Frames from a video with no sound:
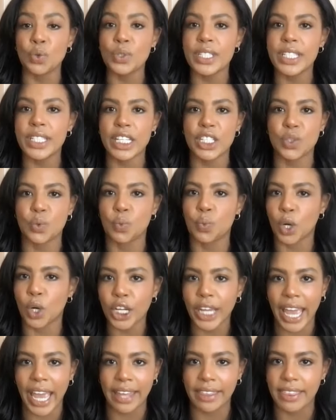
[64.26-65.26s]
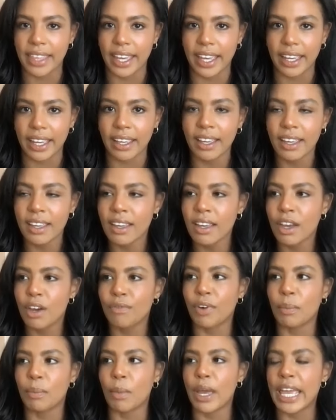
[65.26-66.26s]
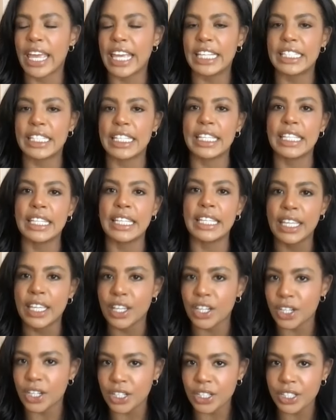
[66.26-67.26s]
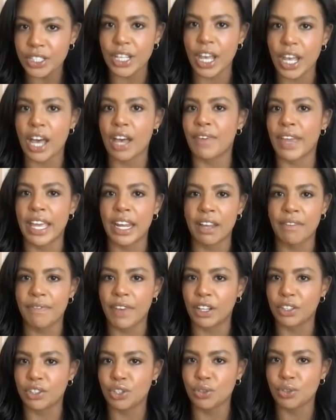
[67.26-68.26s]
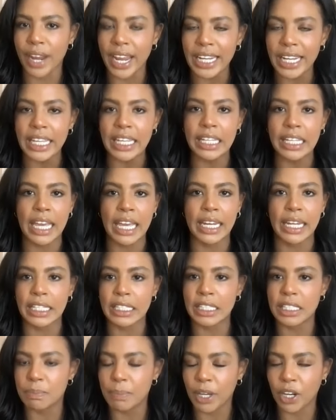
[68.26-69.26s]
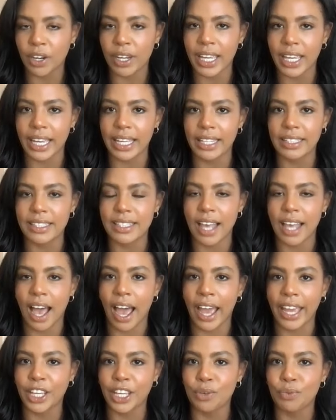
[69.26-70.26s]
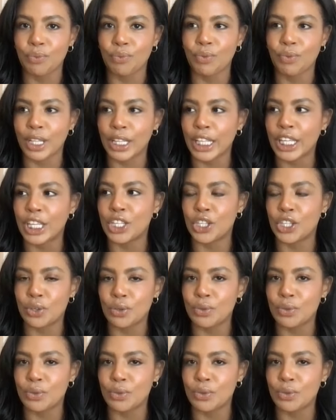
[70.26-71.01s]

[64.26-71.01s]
used his work ethic from his years of NFL training and experience, I could really